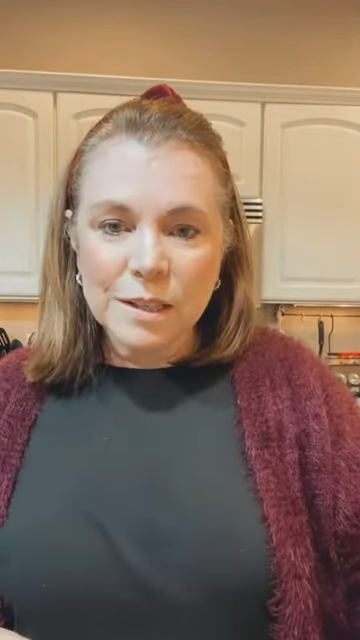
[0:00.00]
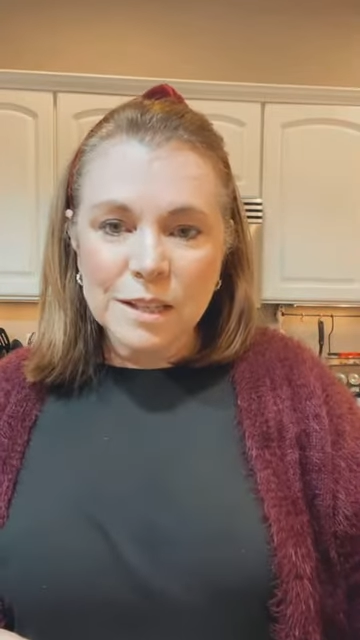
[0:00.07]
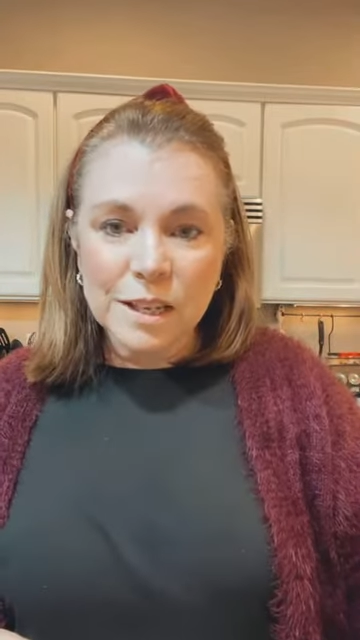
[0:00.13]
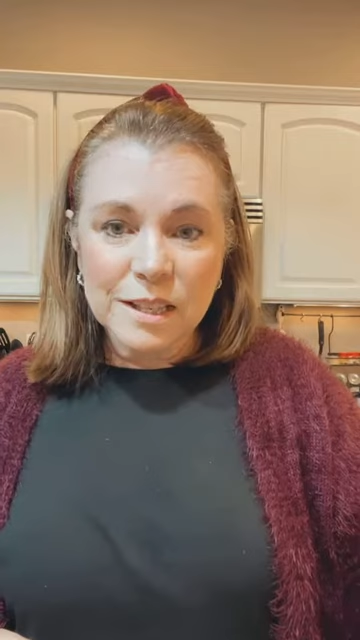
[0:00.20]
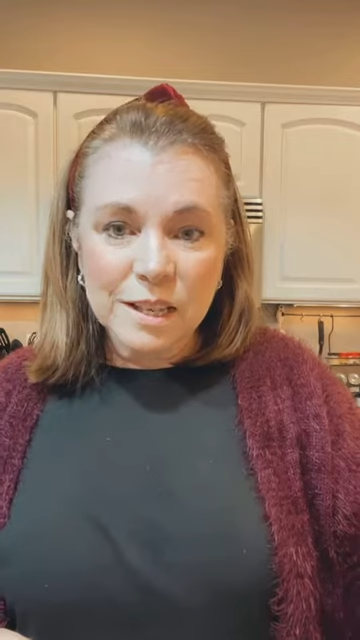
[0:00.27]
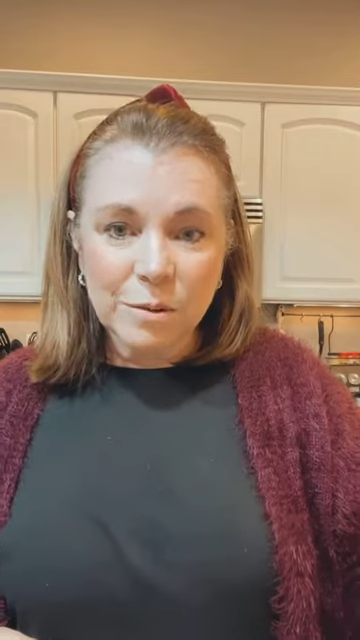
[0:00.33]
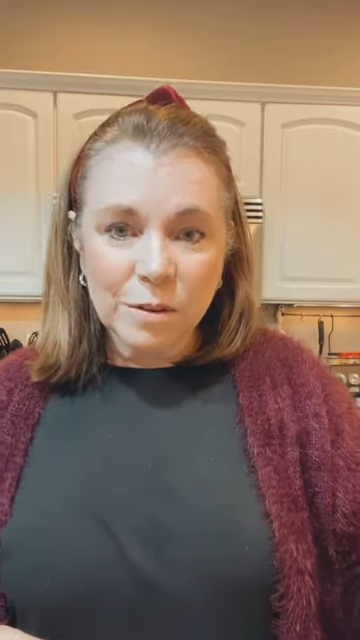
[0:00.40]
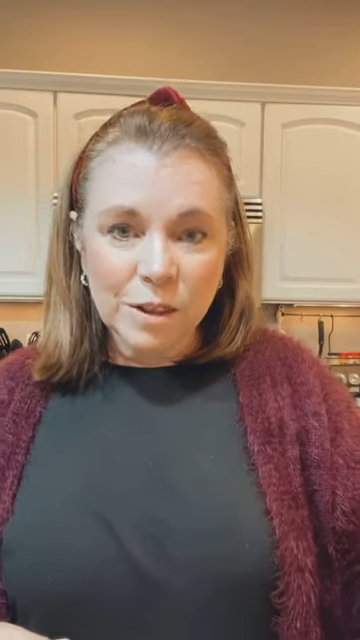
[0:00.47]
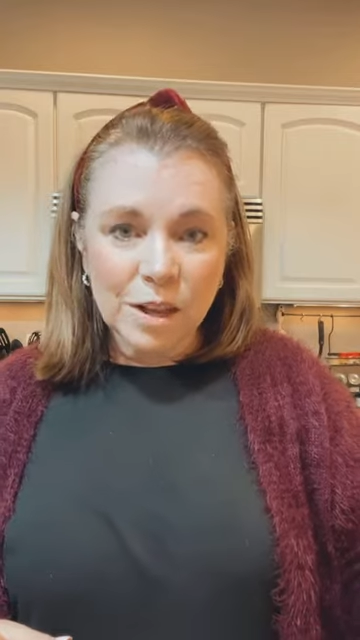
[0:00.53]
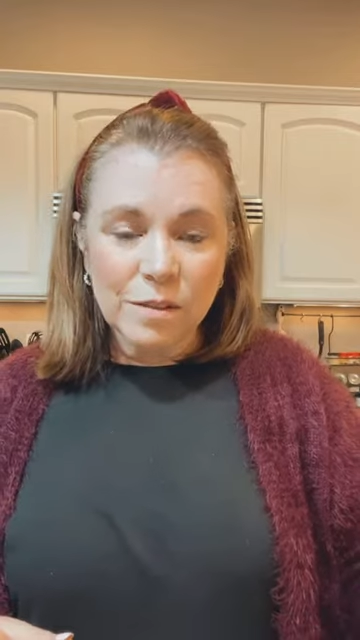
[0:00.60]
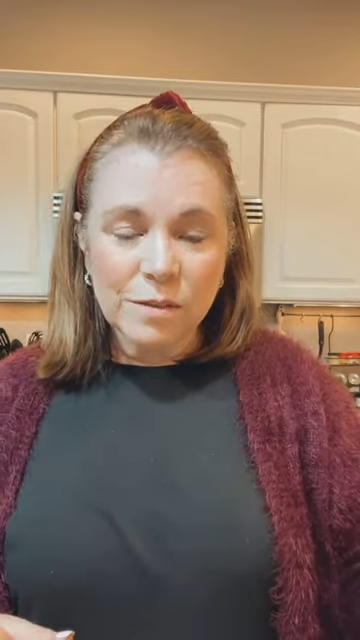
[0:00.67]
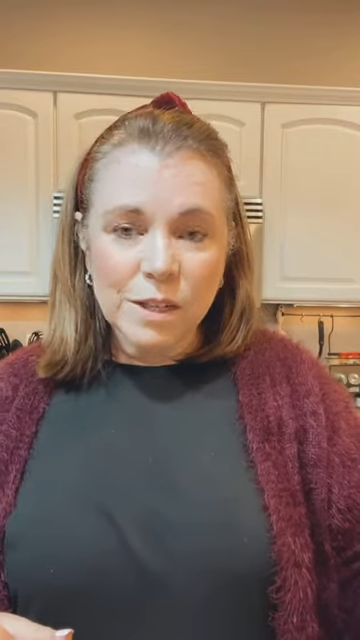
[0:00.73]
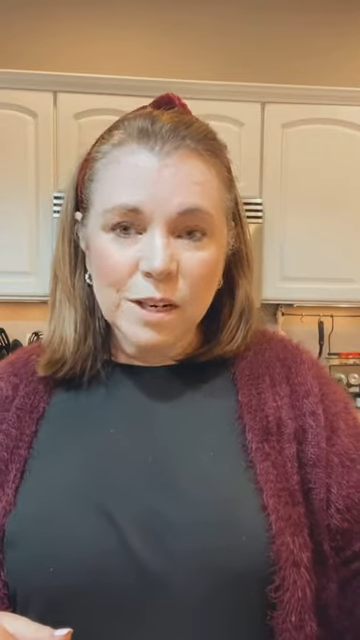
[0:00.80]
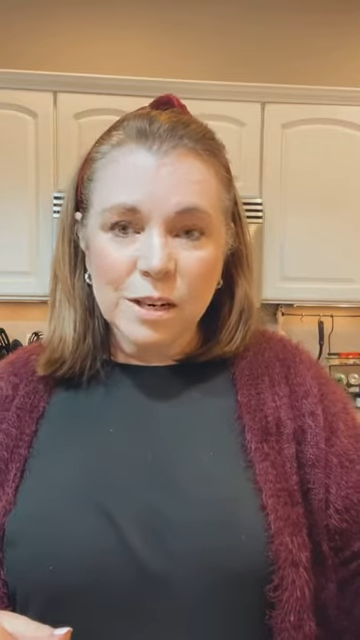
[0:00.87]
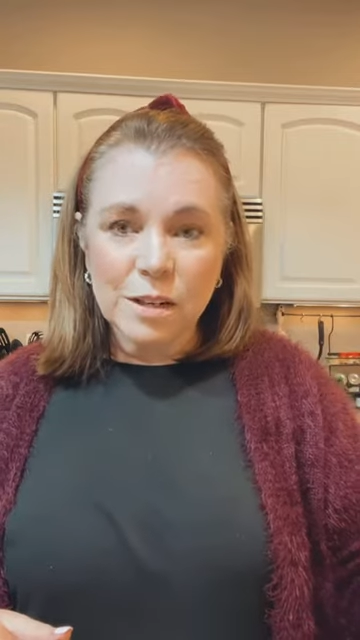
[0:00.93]
because I would love
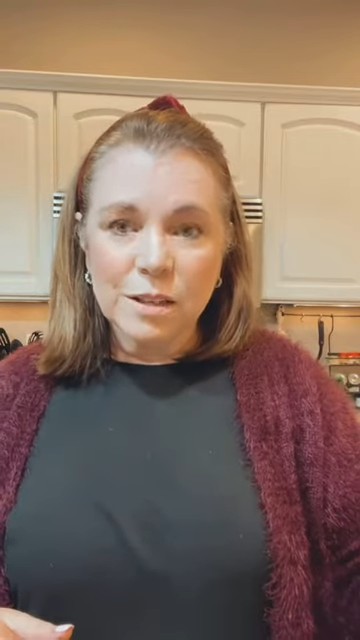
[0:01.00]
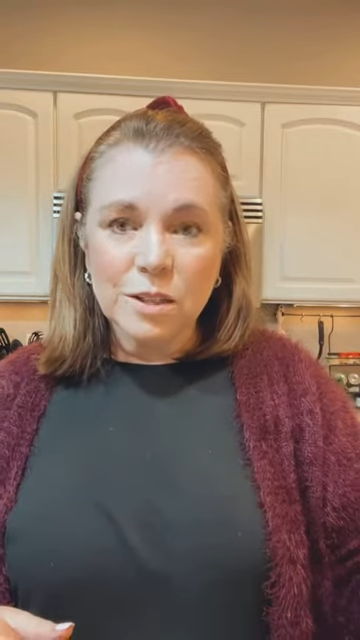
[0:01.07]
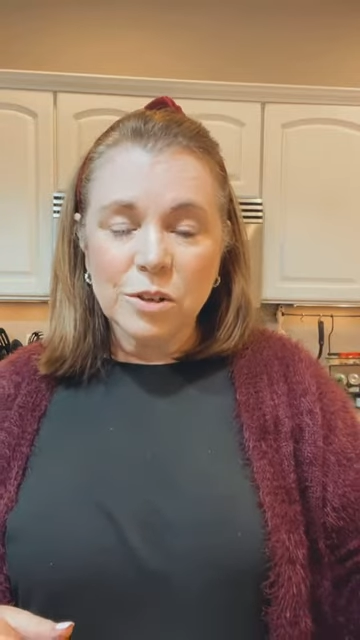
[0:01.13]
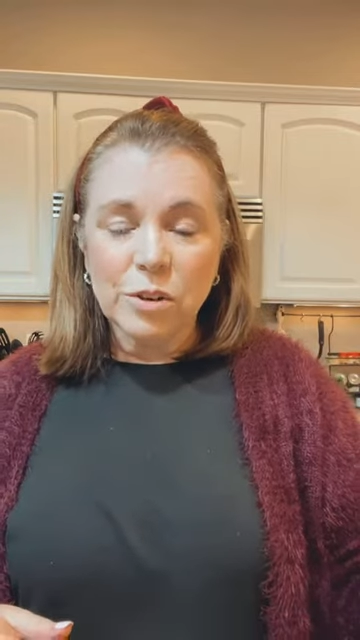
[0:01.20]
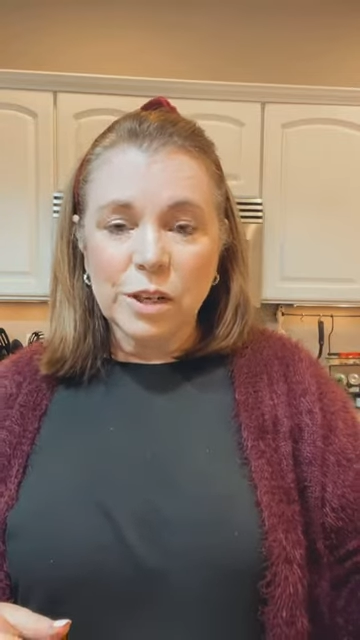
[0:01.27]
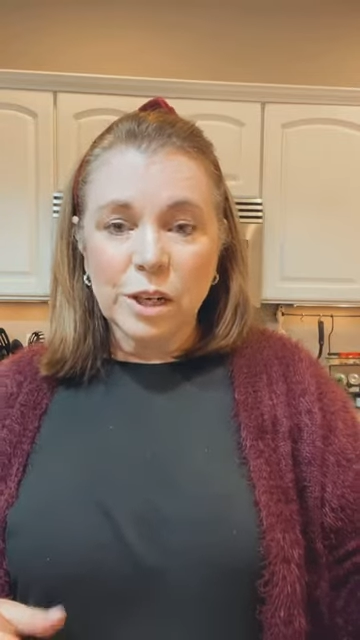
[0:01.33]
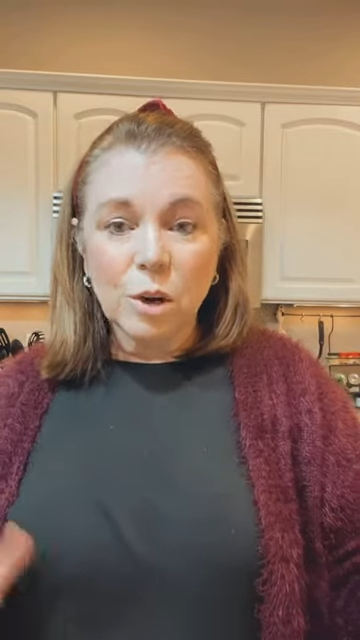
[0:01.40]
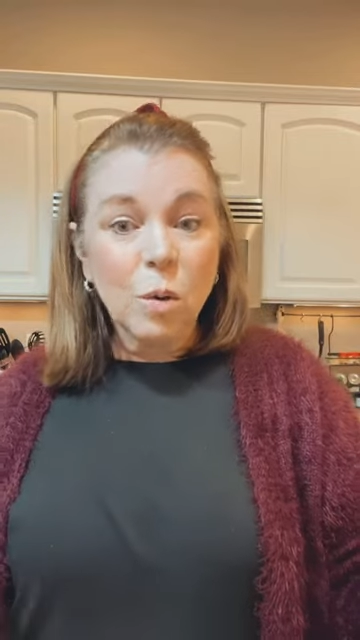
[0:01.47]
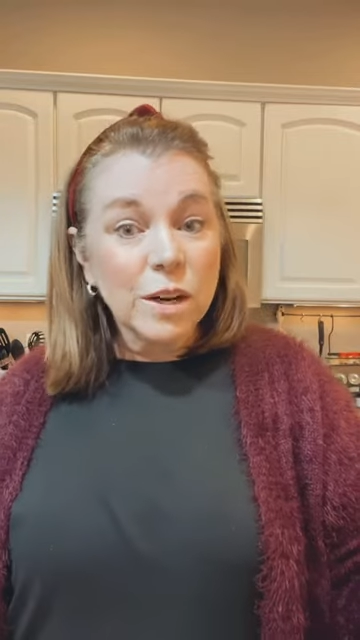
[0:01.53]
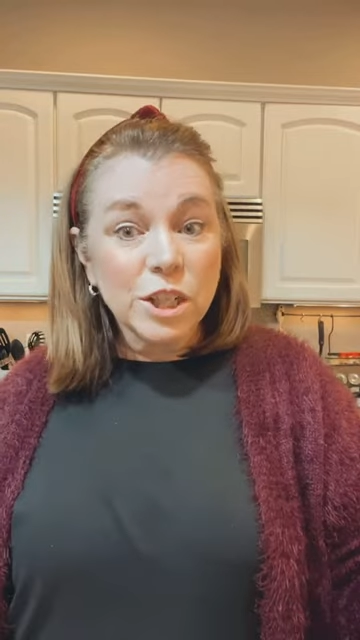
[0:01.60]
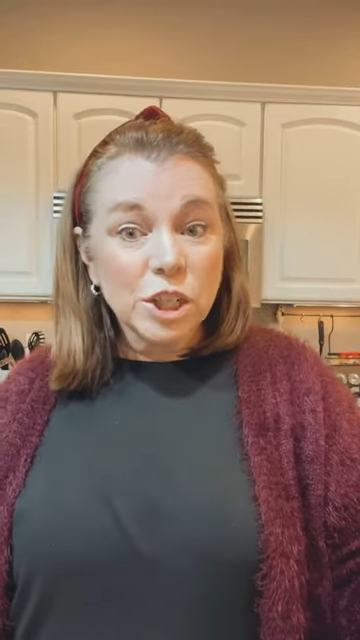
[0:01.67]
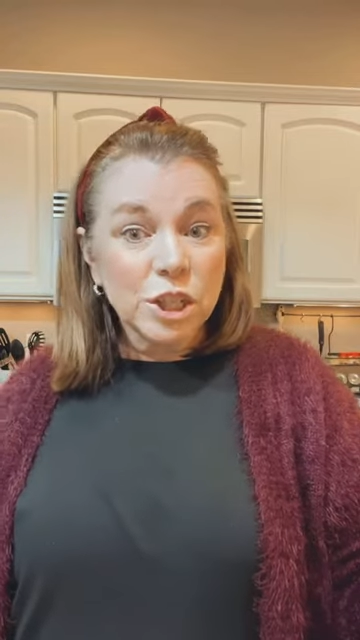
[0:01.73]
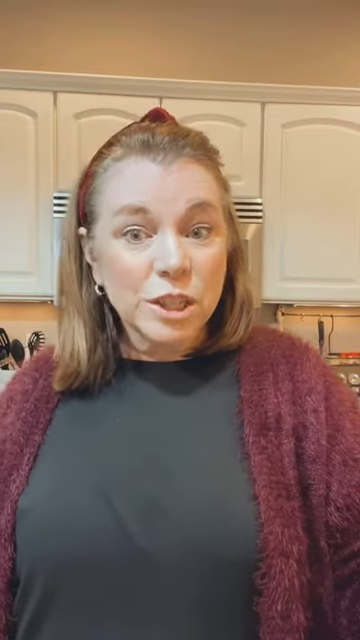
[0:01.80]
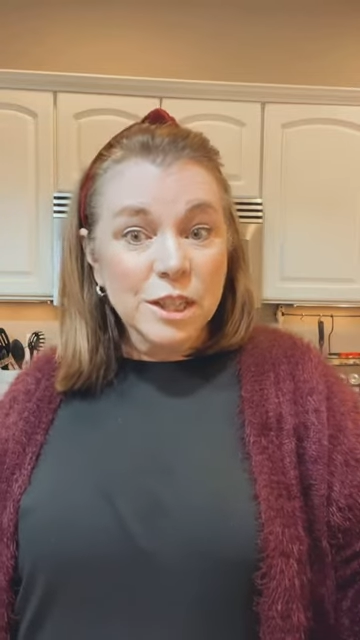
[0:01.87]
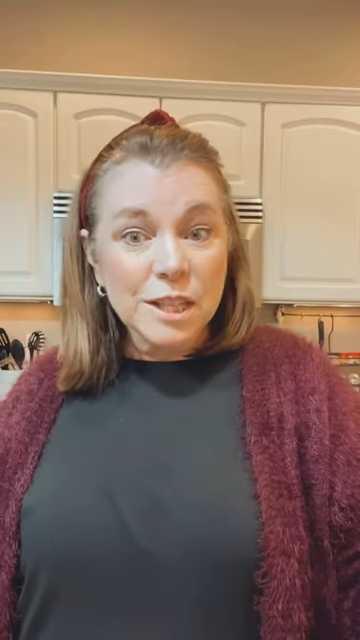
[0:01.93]
to answer any
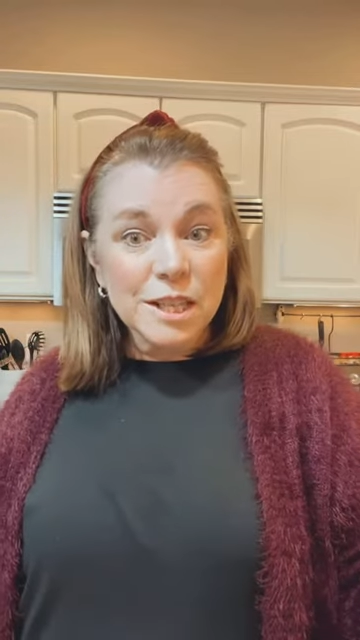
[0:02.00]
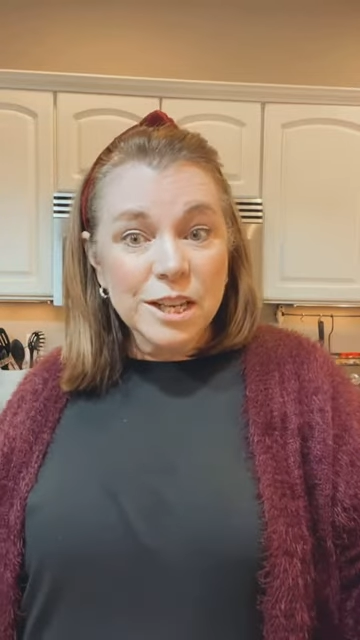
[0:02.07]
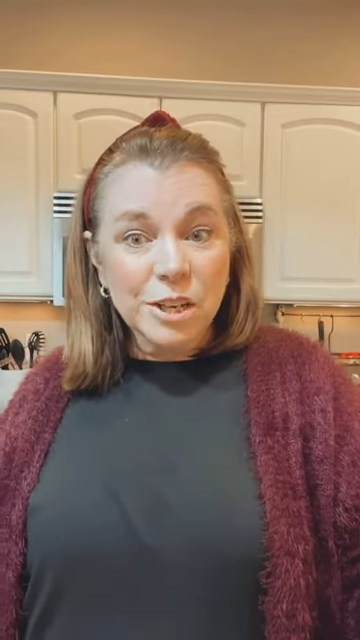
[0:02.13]
questions that